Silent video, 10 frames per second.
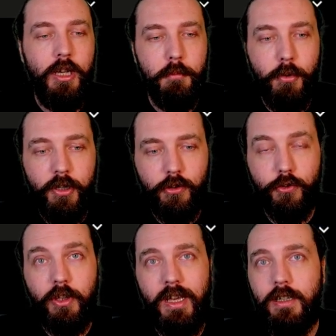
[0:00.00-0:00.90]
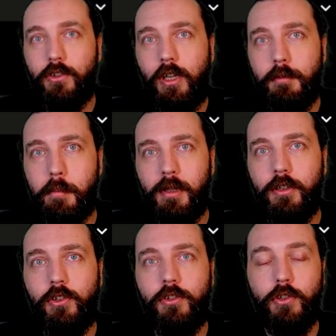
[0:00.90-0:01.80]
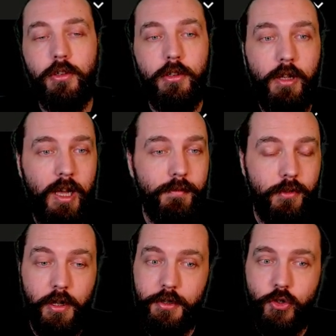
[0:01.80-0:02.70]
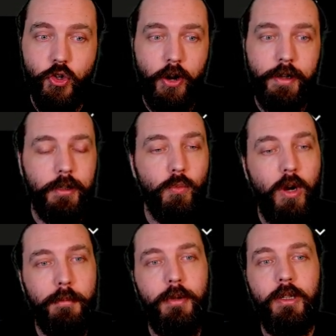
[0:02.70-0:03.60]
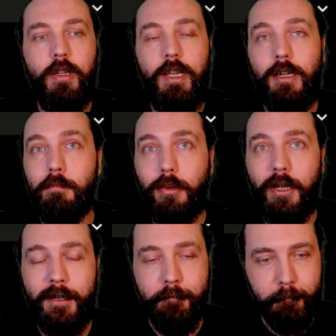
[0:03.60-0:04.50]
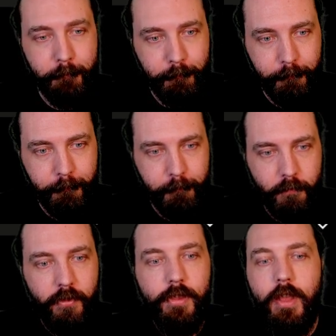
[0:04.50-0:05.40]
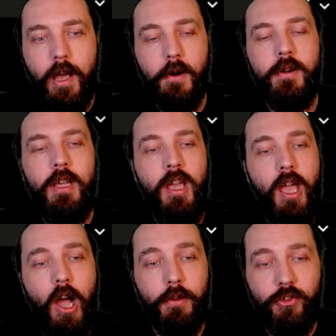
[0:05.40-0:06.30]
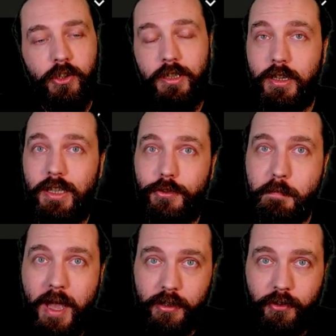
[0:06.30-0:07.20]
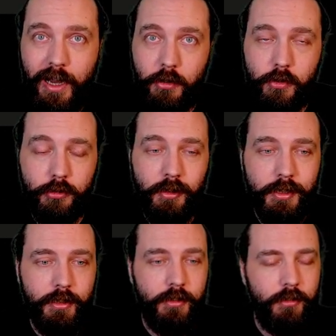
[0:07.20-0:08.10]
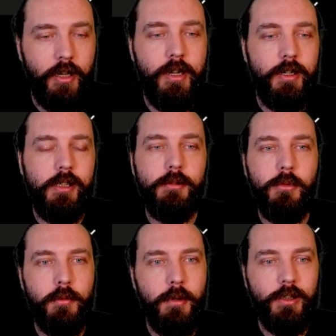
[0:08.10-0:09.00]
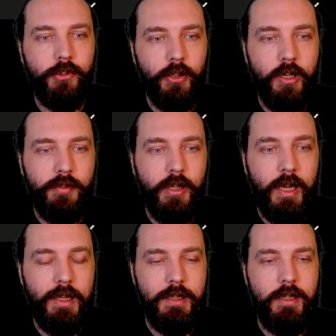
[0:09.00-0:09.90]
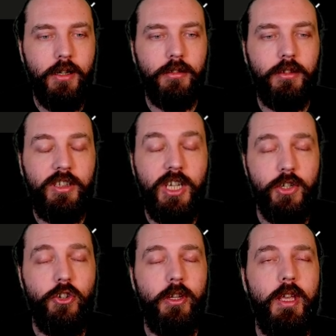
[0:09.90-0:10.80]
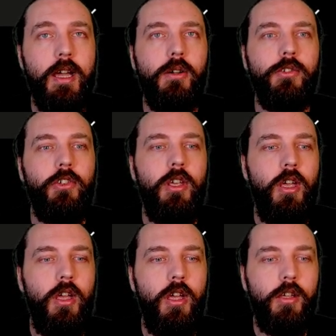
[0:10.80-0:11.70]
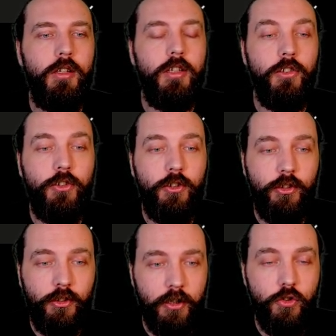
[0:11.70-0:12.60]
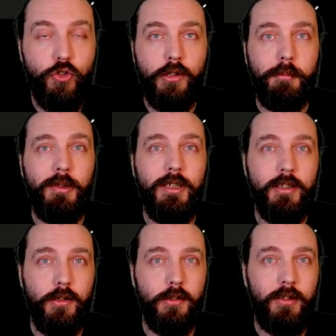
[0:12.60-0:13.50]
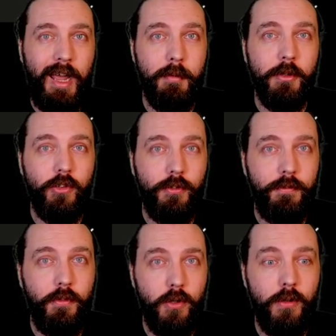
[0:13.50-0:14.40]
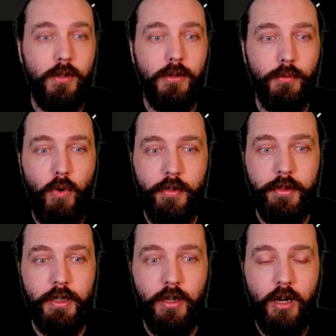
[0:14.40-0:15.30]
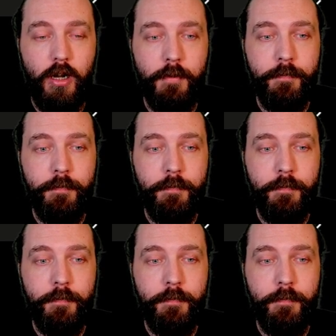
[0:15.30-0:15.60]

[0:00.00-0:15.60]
But it does gain its capability to have a giant weapon in play. Now, I've seen these maxed out already on my server, and they are dishing out considerably good damage for what they are.